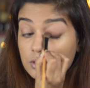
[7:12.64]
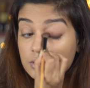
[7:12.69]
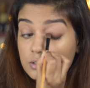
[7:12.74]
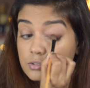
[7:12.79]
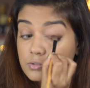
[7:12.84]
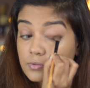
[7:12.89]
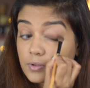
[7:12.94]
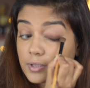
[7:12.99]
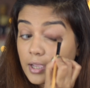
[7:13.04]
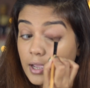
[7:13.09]

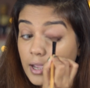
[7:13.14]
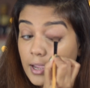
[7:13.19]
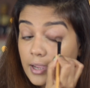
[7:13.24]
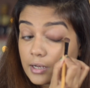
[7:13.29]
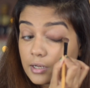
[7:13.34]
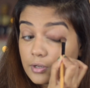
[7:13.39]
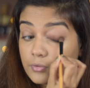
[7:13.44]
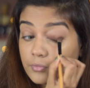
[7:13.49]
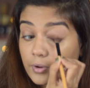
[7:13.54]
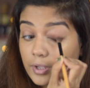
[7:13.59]
so I
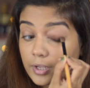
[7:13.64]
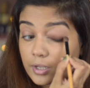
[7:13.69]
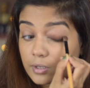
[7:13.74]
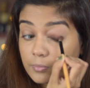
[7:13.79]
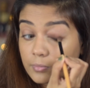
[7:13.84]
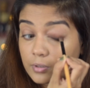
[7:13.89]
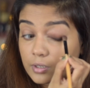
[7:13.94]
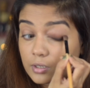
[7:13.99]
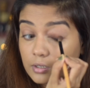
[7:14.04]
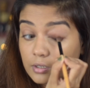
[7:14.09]
highly
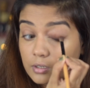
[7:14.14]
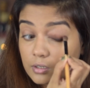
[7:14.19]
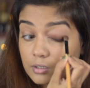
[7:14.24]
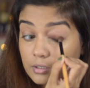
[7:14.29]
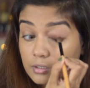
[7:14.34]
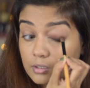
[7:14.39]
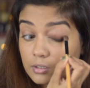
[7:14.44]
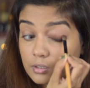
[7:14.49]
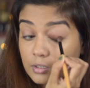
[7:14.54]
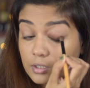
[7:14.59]
recommend
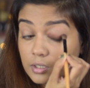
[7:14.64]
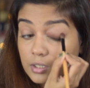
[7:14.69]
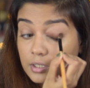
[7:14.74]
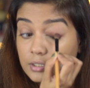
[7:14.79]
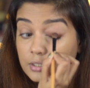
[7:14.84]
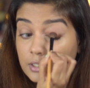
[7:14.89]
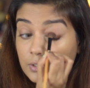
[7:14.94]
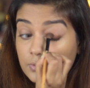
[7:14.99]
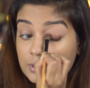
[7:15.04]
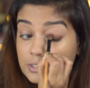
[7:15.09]
it.
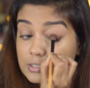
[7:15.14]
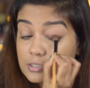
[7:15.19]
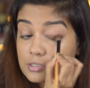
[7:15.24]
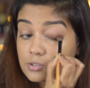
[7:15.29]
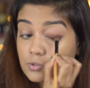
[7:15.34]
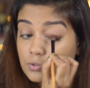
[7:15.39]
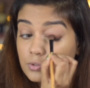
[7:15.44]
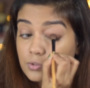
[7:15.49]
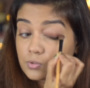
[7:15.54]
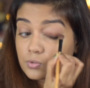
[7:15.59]
Now this
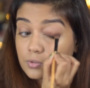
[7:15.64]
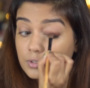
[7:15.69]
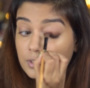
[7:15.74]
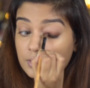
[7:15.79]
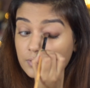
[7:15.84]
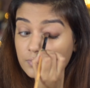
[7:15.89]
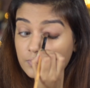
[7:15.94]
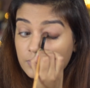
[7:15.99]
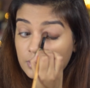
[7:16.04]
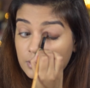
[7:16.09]
is going to
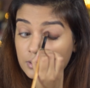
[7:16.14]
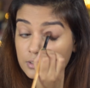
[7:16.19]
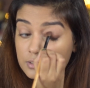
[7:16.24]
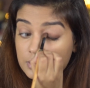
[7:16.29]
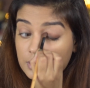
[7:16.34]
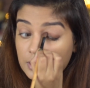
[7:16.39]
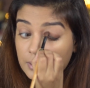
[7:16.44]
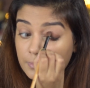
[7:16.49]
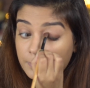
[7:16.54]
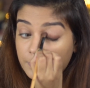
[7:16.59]
give
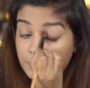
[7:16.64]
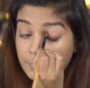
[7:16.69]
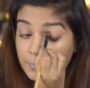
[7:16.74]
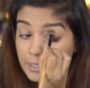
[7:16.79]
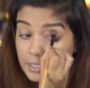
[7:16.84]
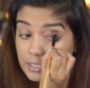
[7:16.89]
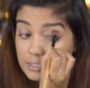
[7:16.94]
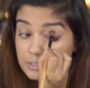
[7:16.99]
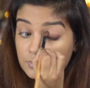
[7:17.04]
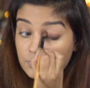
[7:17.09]
us that
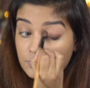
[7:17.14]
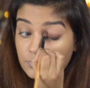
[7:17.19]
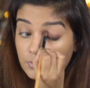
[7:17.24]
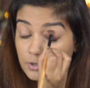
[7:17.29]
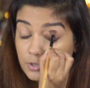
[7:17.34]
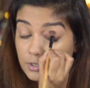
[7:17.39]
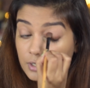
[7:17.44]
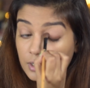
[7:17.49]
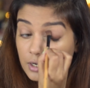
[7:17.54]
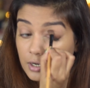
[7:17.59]
base
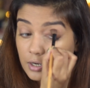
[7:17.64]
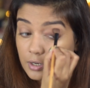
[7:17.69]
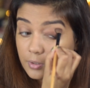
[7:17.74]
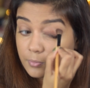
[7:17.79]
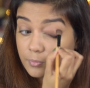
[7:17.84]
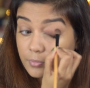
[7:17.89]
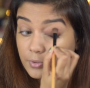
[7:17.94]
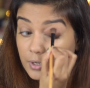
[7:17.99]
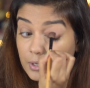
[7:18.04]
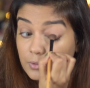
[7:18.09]
for our
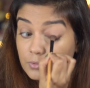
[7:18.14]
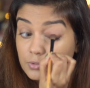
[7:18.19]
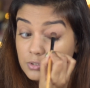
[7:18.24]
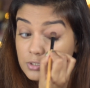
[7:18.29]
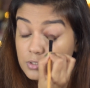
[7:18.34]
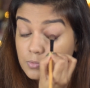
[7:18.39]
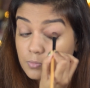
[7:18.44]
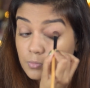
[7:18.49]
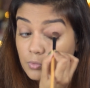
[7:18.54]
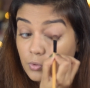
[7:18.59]
brown
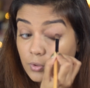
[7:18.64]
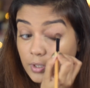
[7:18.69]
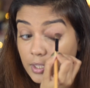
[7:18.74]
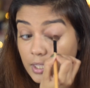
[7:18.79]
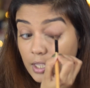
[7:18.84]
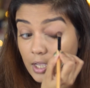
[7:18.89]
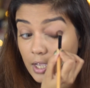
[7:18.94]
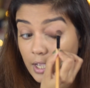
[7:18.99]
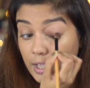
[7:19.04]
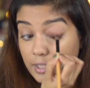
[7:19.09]

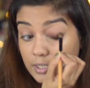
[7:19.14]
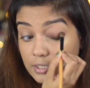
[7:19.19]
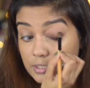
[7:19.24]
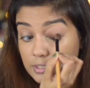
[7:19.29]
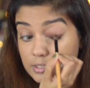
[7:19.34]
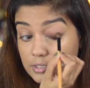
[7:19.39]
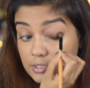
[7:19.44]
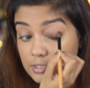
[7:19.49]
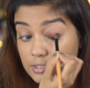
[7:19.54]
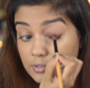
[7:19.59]
smoky
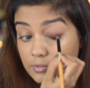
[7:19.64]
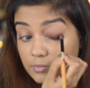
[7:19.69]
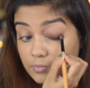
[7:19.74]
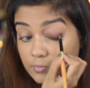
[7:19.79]
eyes.